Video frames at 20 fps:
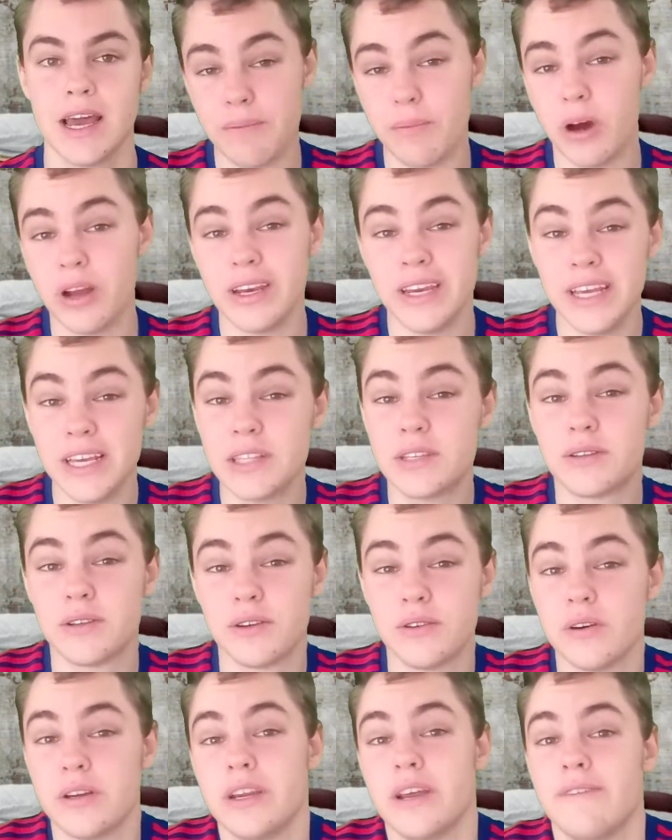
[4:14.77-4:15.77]
Neymar needs
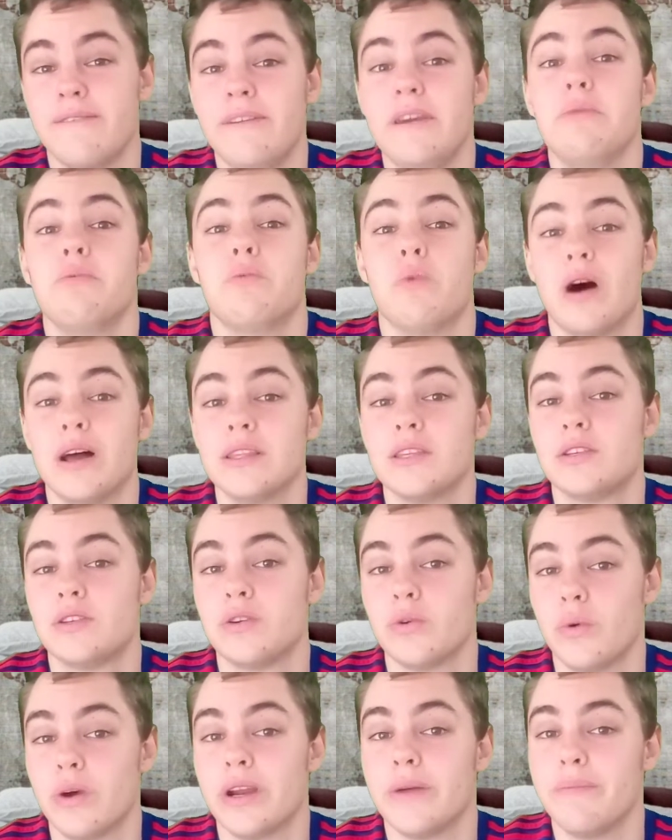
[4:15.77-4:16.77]
to do it if he wants
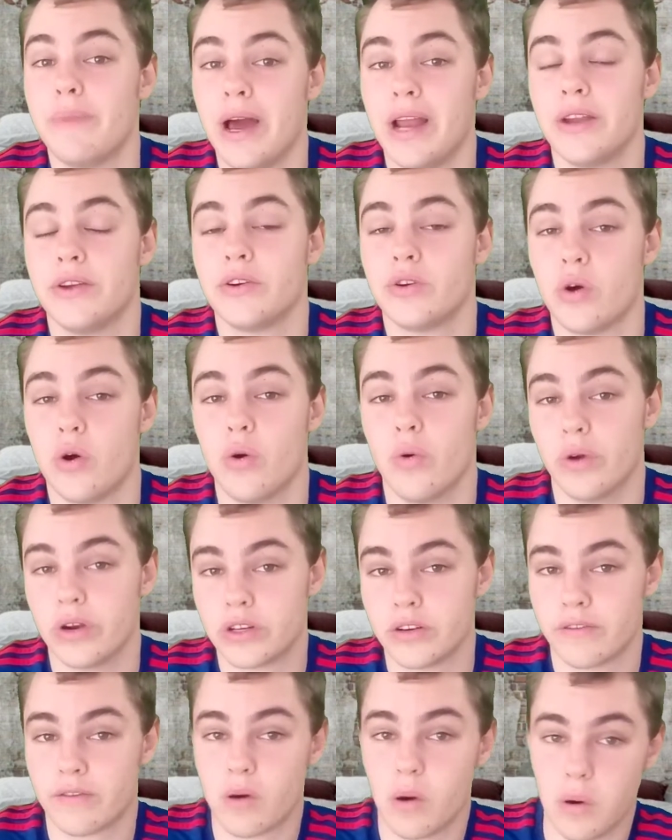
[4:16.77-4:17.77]
to win a Ballon d'Or,
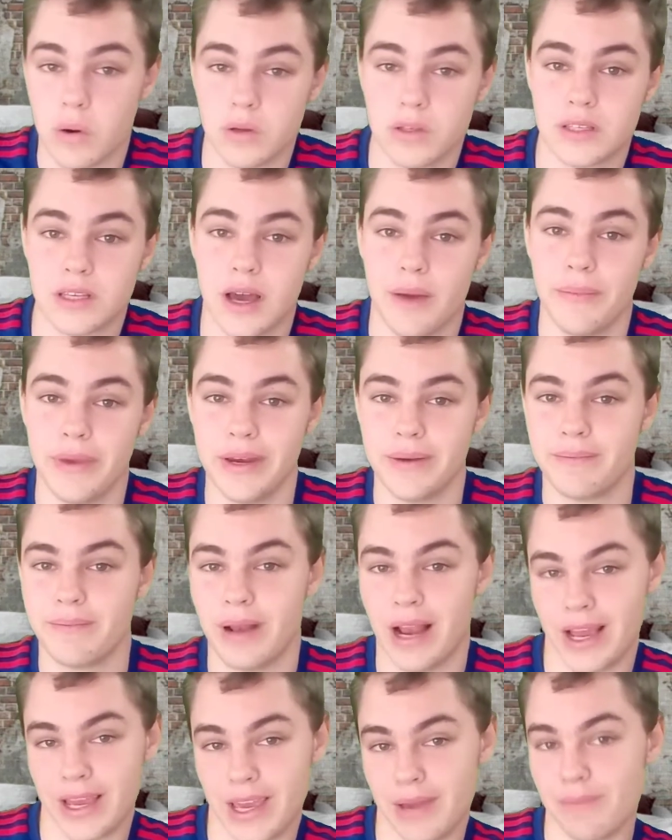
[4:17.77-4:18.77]
which of course, I mean,
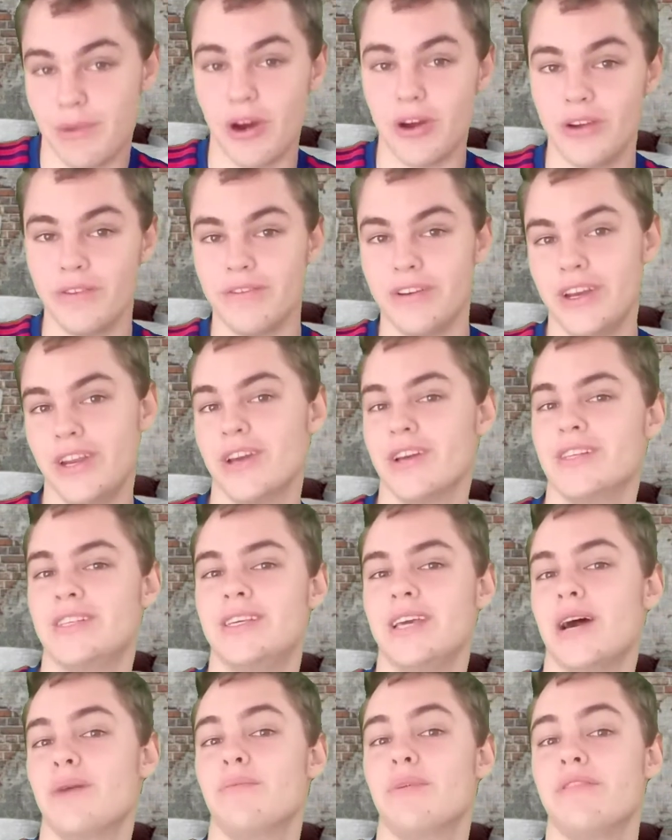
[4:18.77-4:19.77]
plugging my own
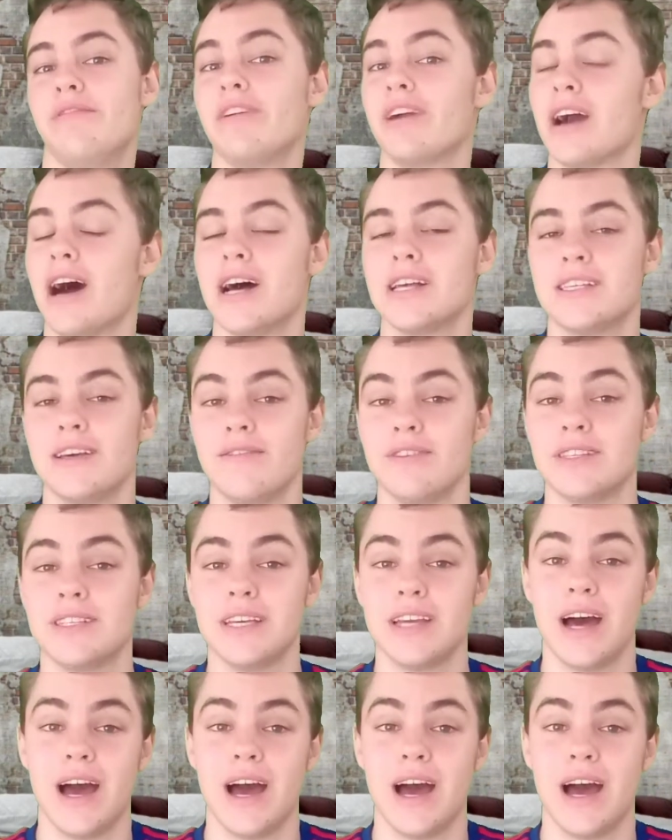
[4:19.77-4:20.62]
videos here, but if you guys haven't seen,